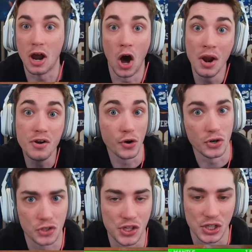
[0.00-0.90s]

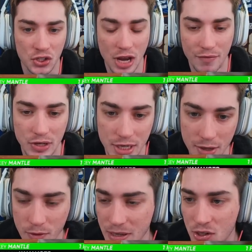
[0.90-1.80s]
under 670. It
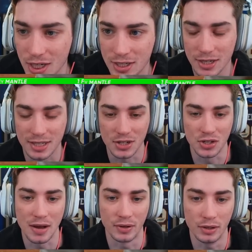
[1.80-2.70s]
would be
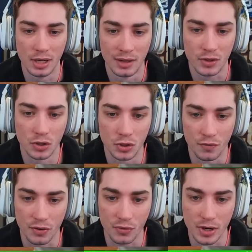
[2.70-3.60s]
667. You go 2
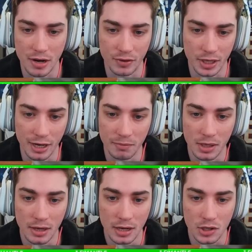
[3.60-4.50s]
for 3 every game.
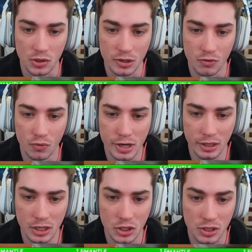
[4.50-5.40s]
So you
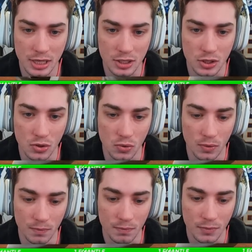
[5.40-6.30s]
really just need
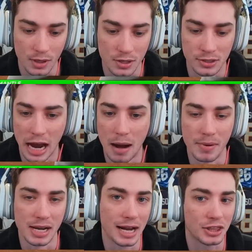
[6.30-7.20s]
to
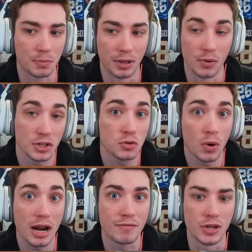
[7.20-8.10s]
dominate at the plate, which is
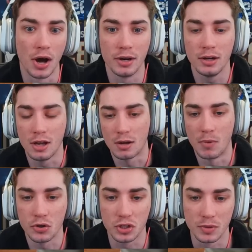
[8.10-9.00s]
what I've done
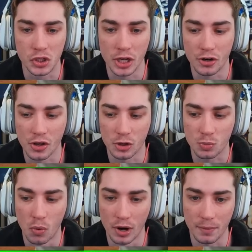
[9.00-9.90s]
mostly with Jeter to this
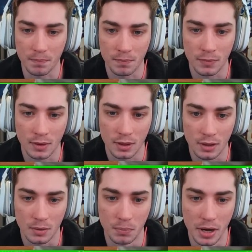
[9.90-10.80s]
point.
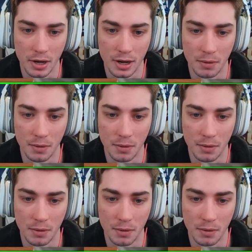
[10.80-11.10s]
But